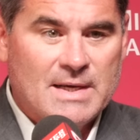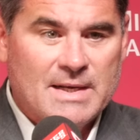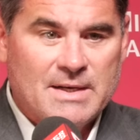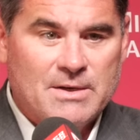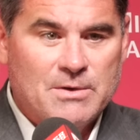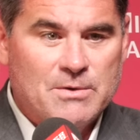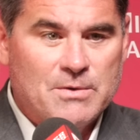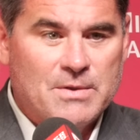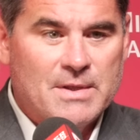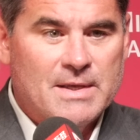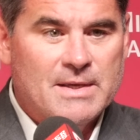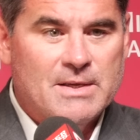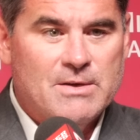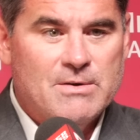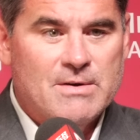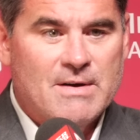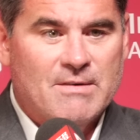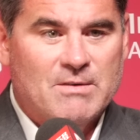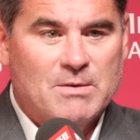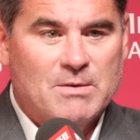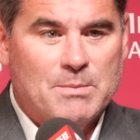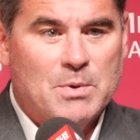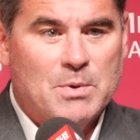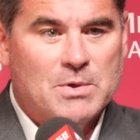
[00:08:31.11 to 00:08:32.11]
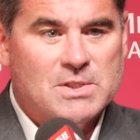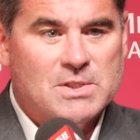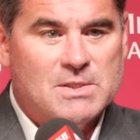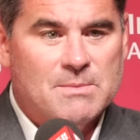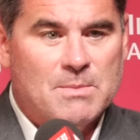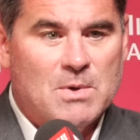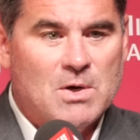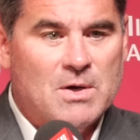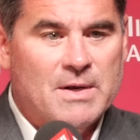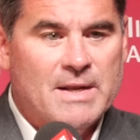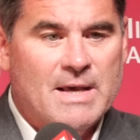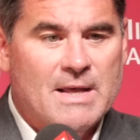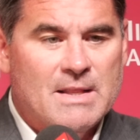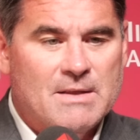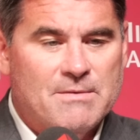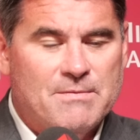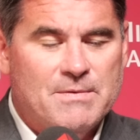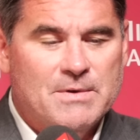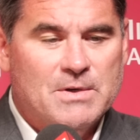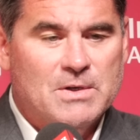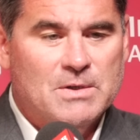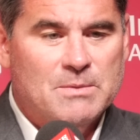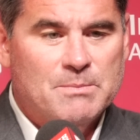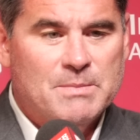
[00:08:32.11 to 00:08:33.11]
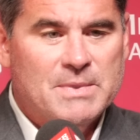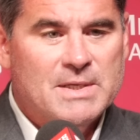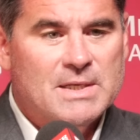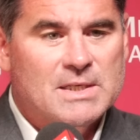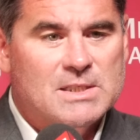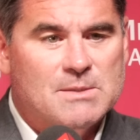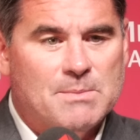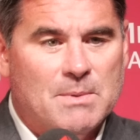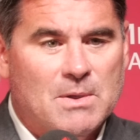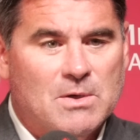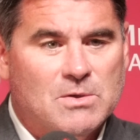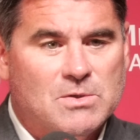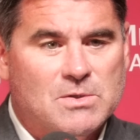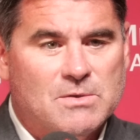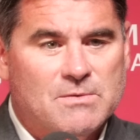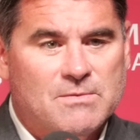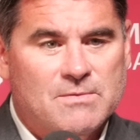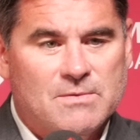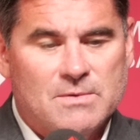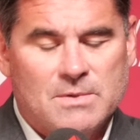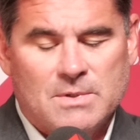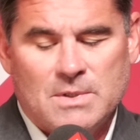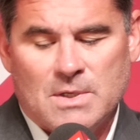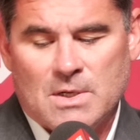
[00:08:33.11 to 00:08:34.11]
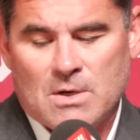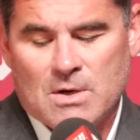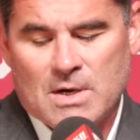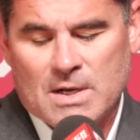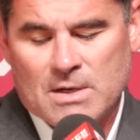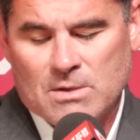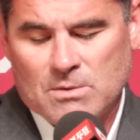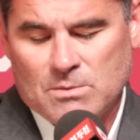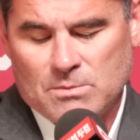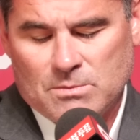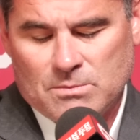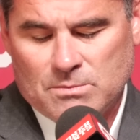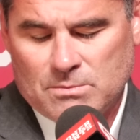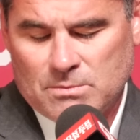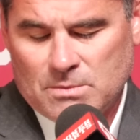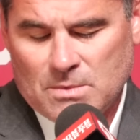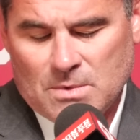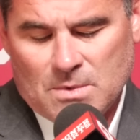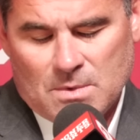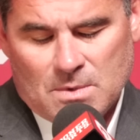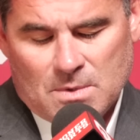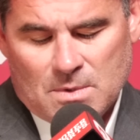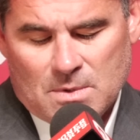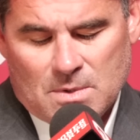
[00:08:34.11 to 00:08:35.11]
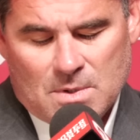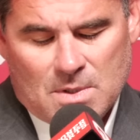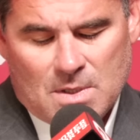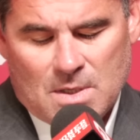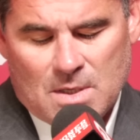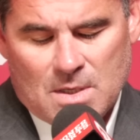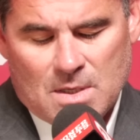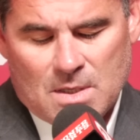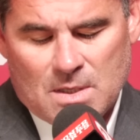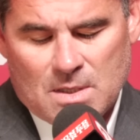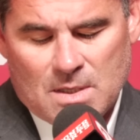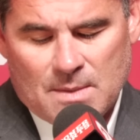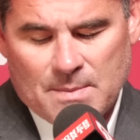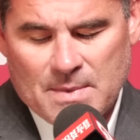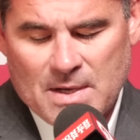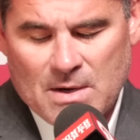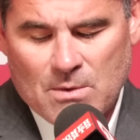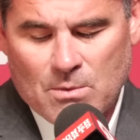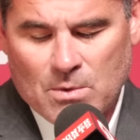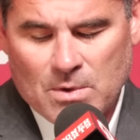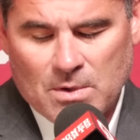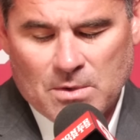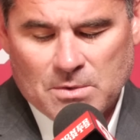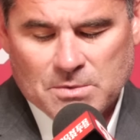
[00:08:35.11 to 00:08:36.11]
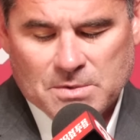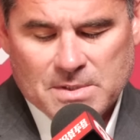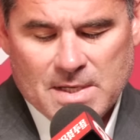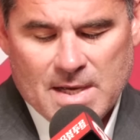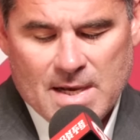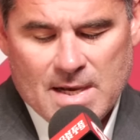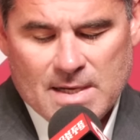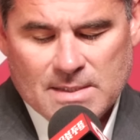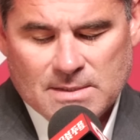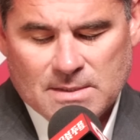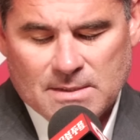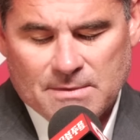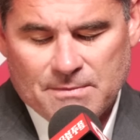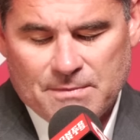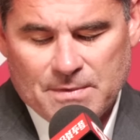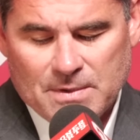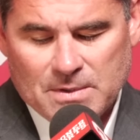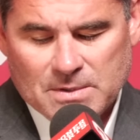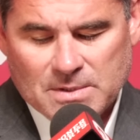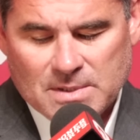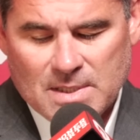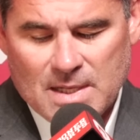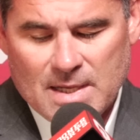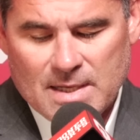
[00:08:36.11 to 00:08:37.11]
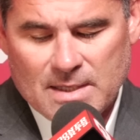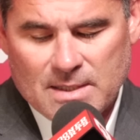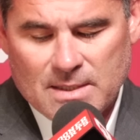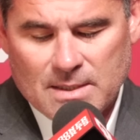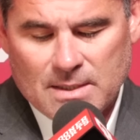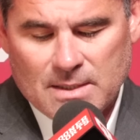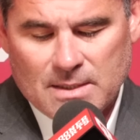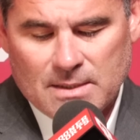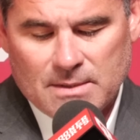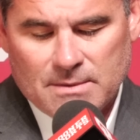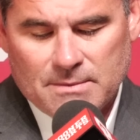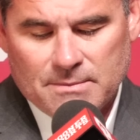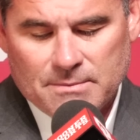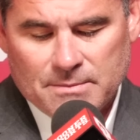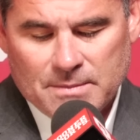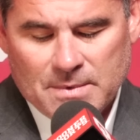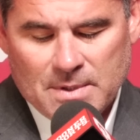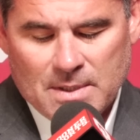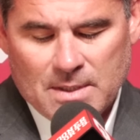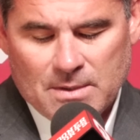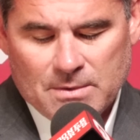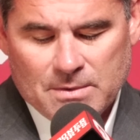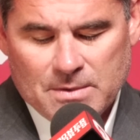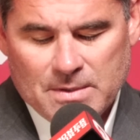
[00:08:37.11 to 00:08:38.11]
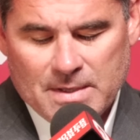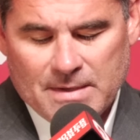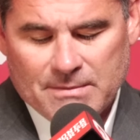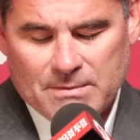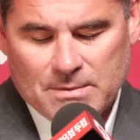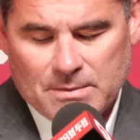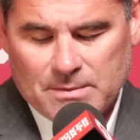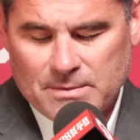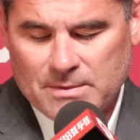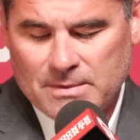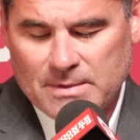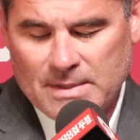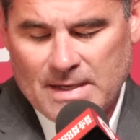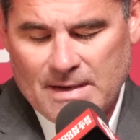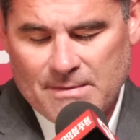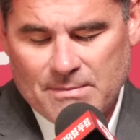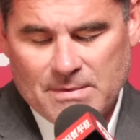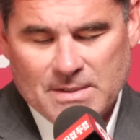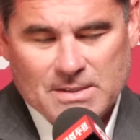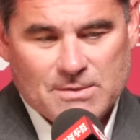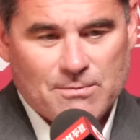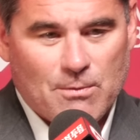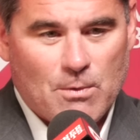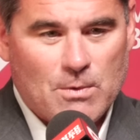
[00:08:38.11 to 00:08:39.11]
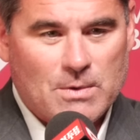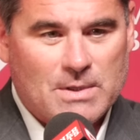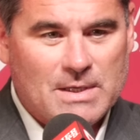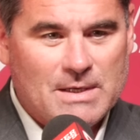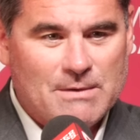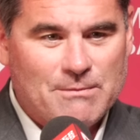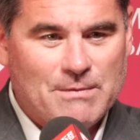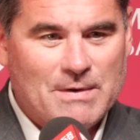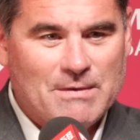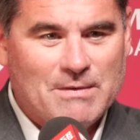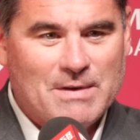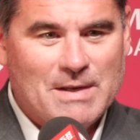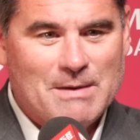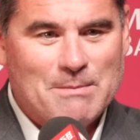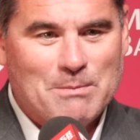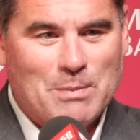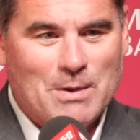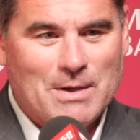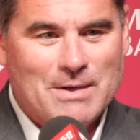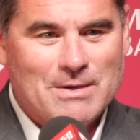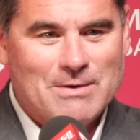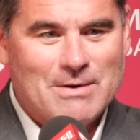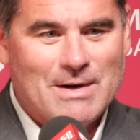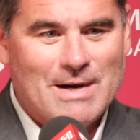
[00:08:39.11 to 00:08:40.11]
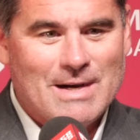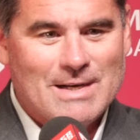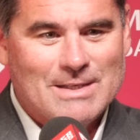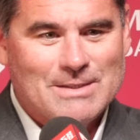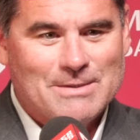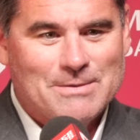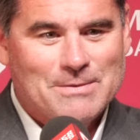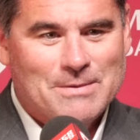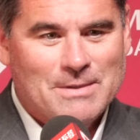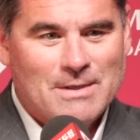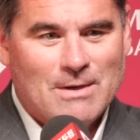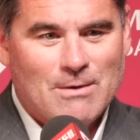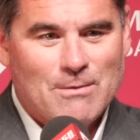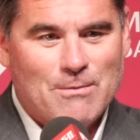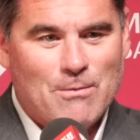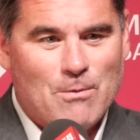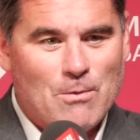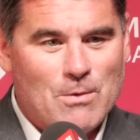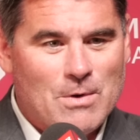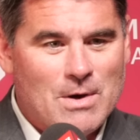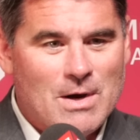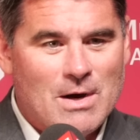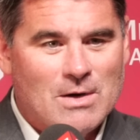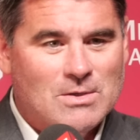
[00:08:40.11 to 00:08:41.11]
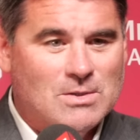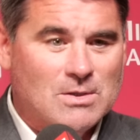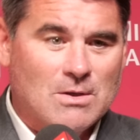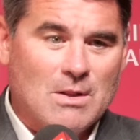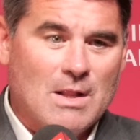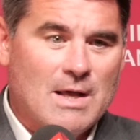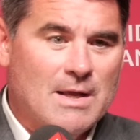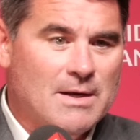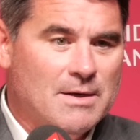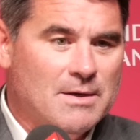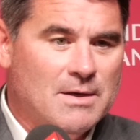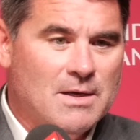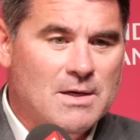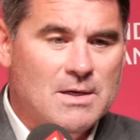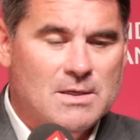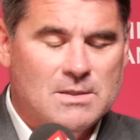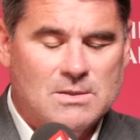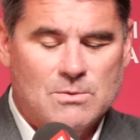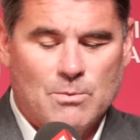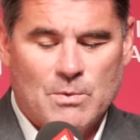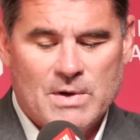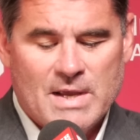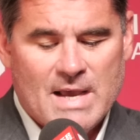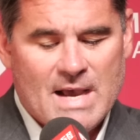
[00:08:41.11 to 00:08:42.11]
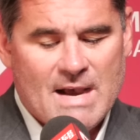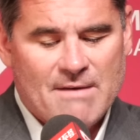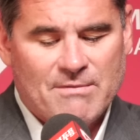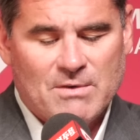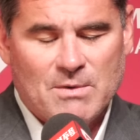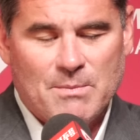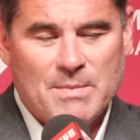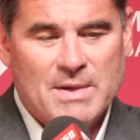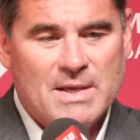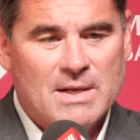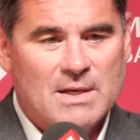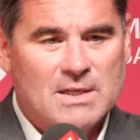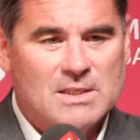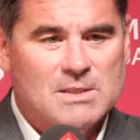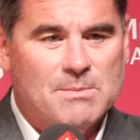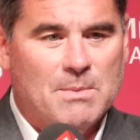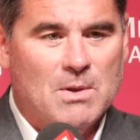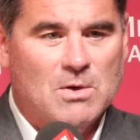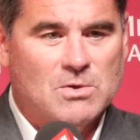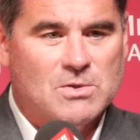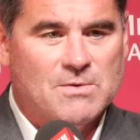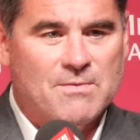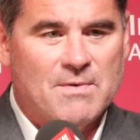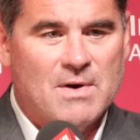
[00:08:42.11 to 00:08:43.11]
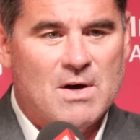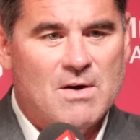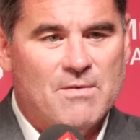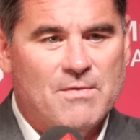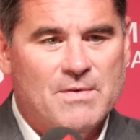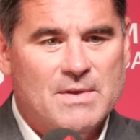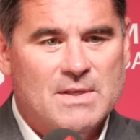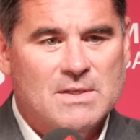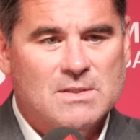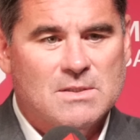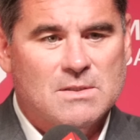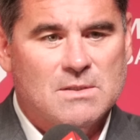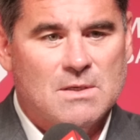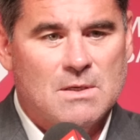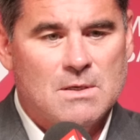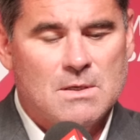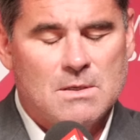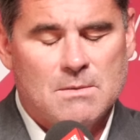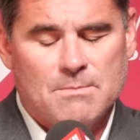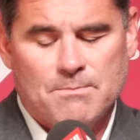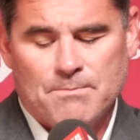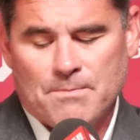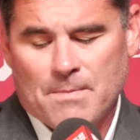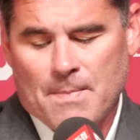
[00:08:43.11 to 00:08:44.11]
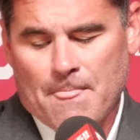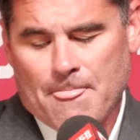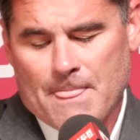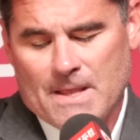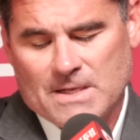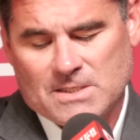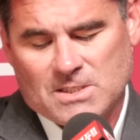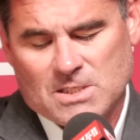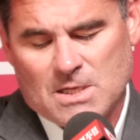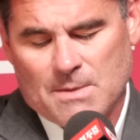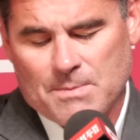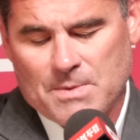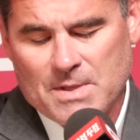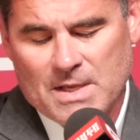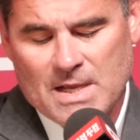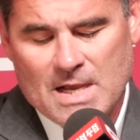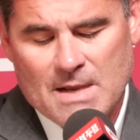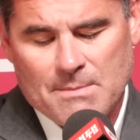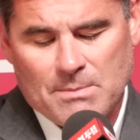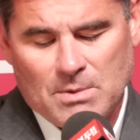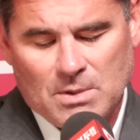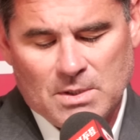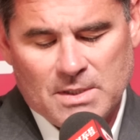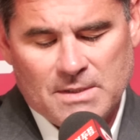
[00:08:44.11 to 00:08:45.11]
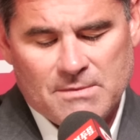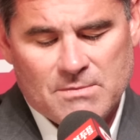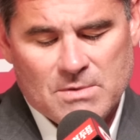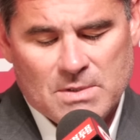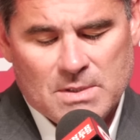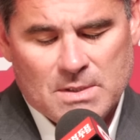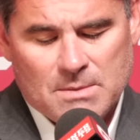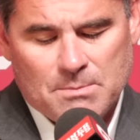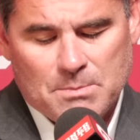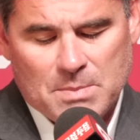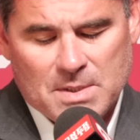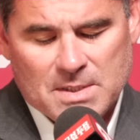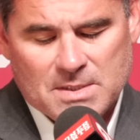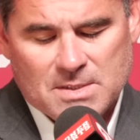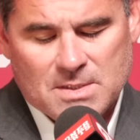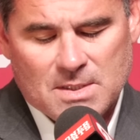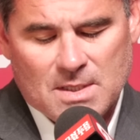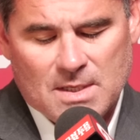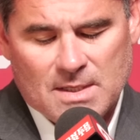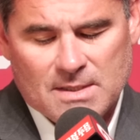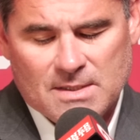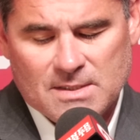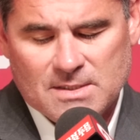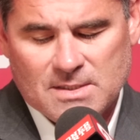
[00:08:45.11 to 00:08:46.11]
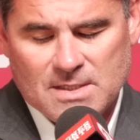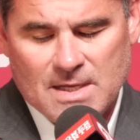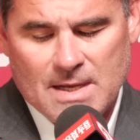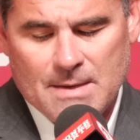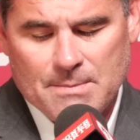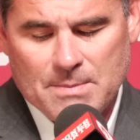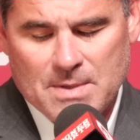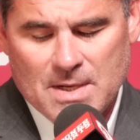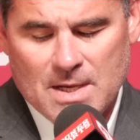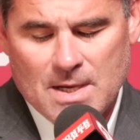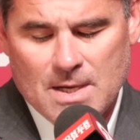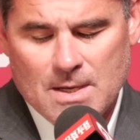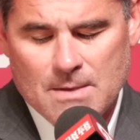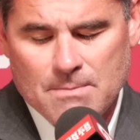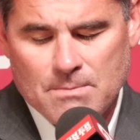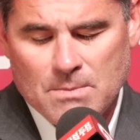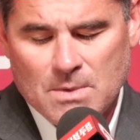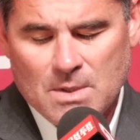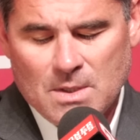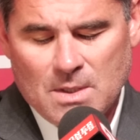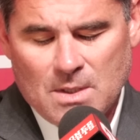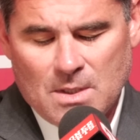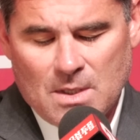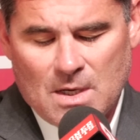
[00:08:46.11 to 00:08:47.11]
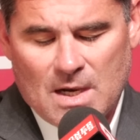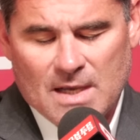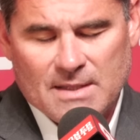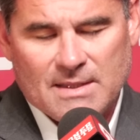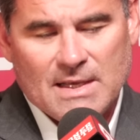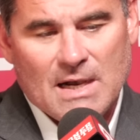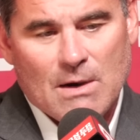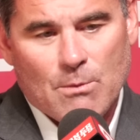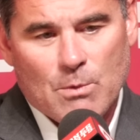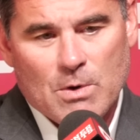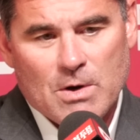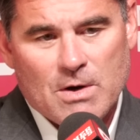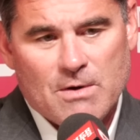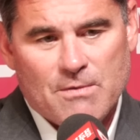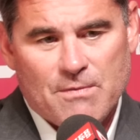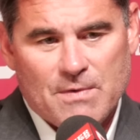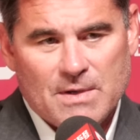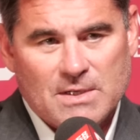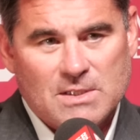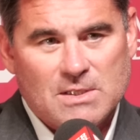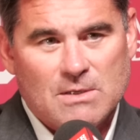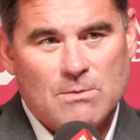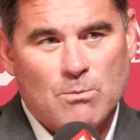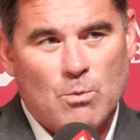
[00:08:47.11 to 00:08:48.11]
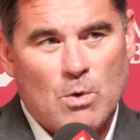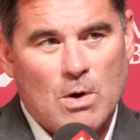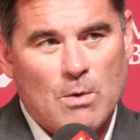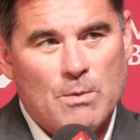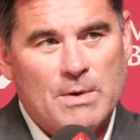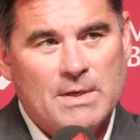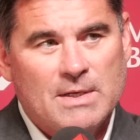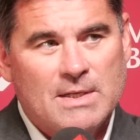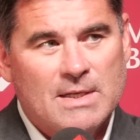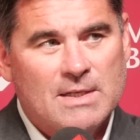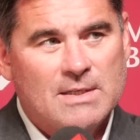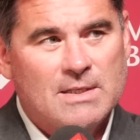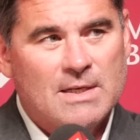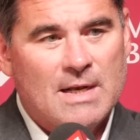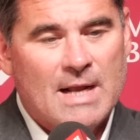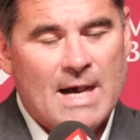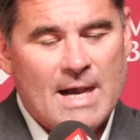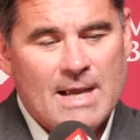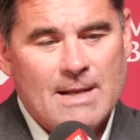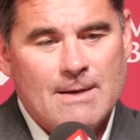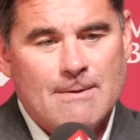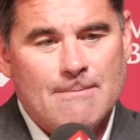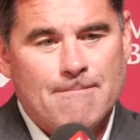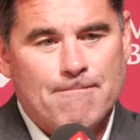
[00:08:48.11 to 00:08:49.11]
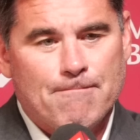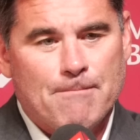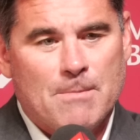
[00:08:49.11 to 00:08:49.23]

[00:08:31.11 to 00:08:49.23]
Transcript: I do think you have to push the ball down the field and be explosive. I'm not one of those guys that feels like, you have to have these 14, 15 play drives, 4 yards a cloud of dust. We have to be an explosive offense. That's something I believe in. But at the same time, I thought we were efficient in what we did tonight.